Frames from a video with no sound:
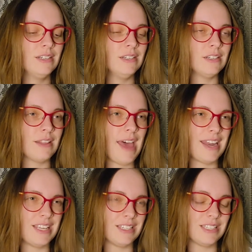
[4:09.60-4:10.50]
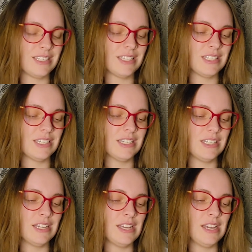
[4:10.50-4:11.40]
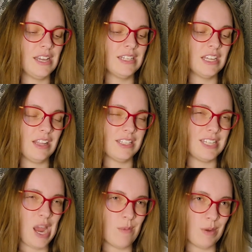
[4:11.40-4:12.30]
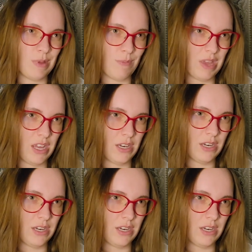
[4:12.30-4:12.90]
That is, until it's time to be mean.